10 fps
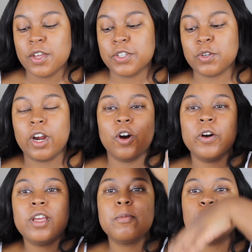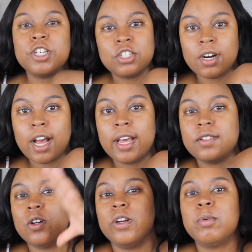So I already
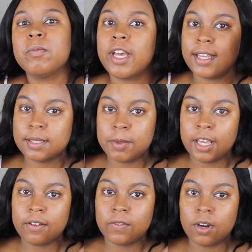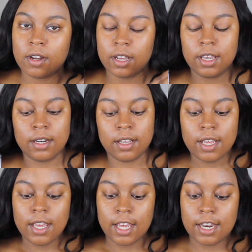moisturized, I already put my SPF on,
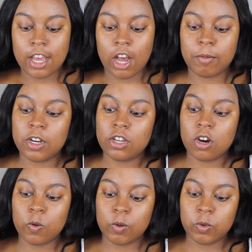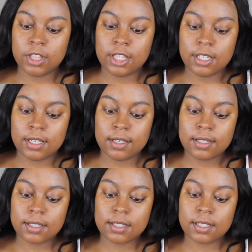and now I'm gonna go in with
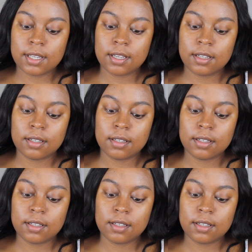this